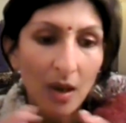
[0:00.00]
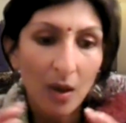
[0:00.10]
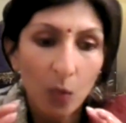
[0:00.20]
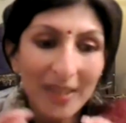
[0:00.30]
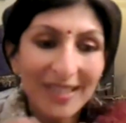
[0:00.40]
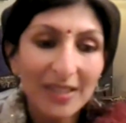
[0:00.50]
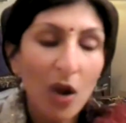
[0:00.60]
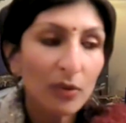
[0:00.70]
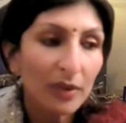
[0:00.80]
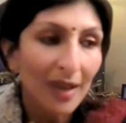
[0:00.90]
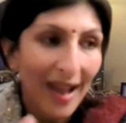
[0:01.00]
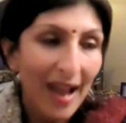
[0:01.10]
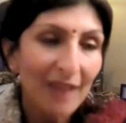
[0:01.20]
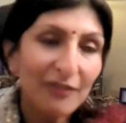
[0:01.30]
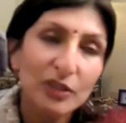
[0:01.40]
we don't
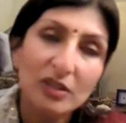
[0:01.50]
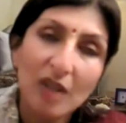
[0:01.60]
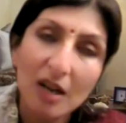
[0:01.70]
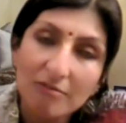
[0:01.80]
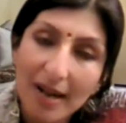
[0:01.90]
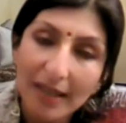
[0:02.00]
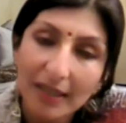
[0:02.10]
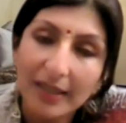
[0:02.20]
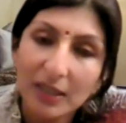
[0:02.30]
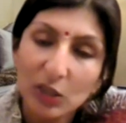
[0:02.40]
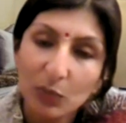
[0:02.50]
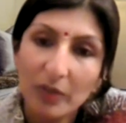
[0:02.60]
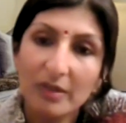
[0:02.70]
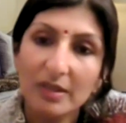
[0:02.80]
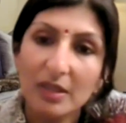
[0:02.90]
have to directly
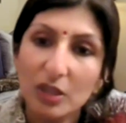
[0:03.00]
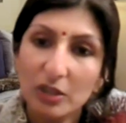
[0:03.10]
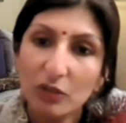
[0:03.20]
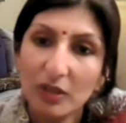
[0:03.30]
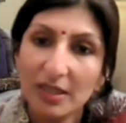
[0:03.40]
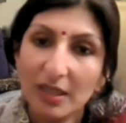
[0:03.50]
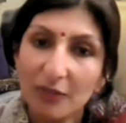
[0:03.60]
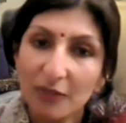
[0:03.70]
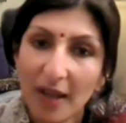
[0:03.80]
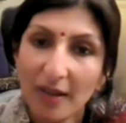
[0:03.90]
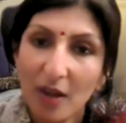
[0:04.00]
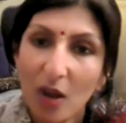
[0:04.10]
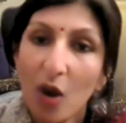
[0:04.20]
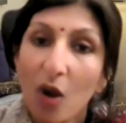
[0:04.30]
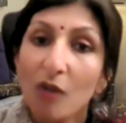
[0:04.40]
experience a distressing event
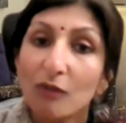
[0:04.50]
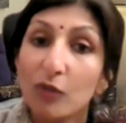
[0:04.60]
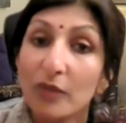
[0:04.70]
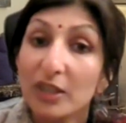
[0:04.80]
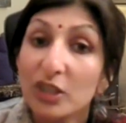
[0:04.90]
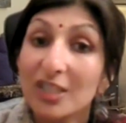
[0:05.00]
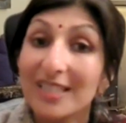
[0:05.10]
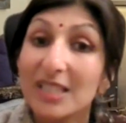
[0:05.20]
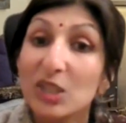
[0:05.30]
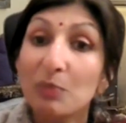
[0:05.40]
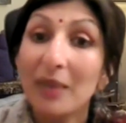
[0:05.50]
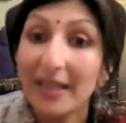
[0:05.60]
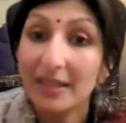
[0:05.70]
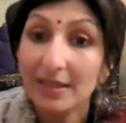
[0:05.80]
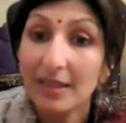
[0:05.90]
for it to
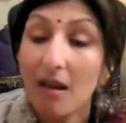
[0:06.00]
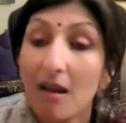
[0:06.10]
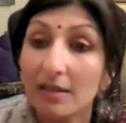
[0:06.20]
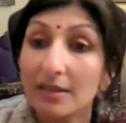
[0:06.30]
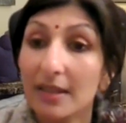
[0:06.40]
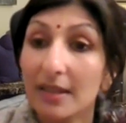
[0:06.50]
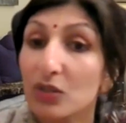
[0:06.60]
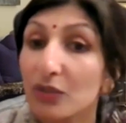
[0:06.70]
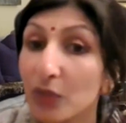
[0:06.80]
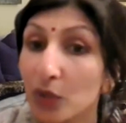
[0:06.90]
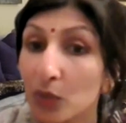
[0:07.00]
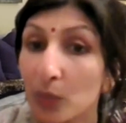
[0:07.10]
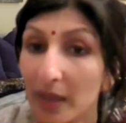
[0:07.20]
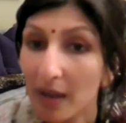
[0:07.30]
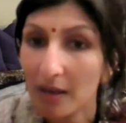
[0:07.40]
displace our sense of who
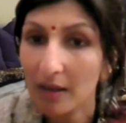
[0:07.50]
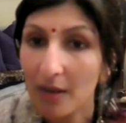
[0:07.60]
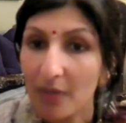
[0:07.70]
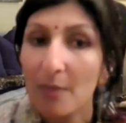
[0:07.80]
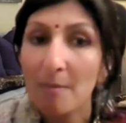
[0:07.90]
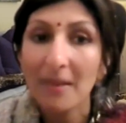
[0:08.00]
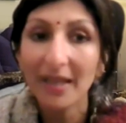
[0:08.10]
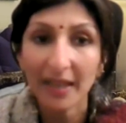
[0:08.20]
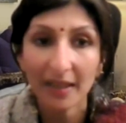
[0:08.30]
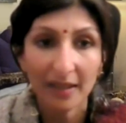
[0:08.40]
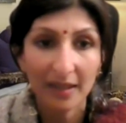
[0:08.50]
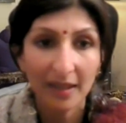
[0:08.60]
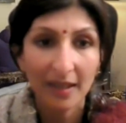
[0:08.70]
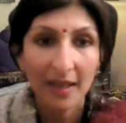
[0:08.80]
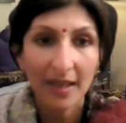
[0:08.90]
we are. The minute
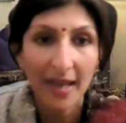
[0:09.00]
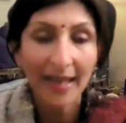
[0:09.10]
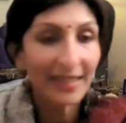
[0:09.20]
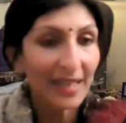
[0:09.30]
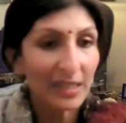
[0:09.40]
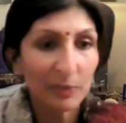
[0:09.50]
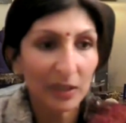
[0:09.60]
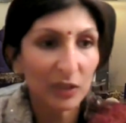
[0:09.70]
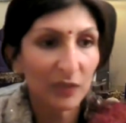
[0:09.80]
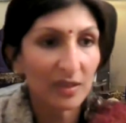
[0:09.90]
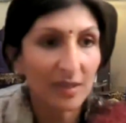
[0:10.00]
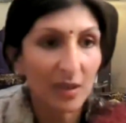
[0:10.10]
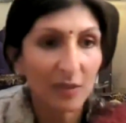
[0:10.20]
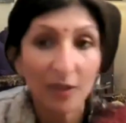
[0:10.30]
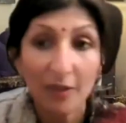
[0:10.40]
any aspect of
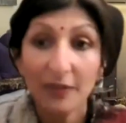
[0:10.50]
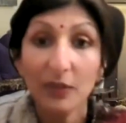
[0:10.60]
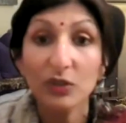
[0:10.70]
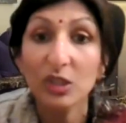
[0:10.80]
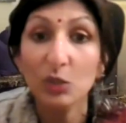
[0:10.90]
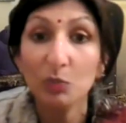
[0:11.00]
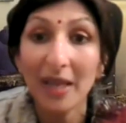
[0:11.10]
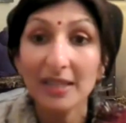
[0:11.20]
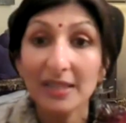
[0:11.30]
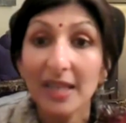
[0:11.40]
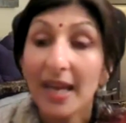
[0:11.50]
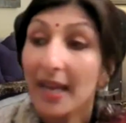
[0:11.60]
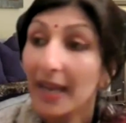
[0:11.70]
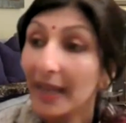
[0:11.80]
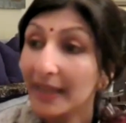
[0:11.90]
ourself feels displaced,
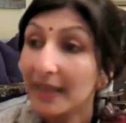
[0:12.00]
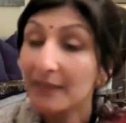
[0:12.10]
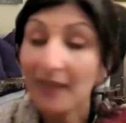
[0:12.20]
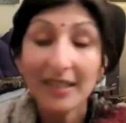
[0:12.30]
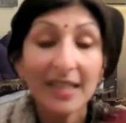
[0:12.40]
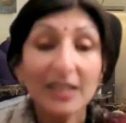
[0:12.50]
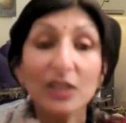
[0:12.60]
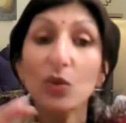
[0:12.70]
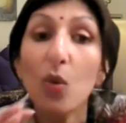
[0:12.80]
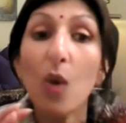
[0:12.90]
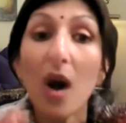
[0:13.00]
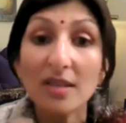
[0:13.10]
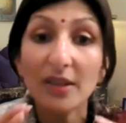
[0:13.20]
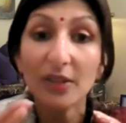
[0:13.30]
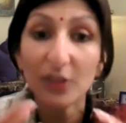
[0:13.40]
invalidated, or
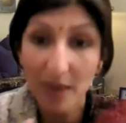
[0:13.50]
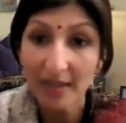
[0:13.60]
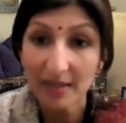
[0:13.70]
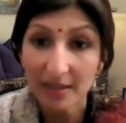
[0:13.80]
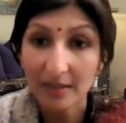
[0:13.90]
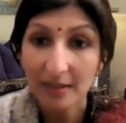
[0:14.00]
under threat,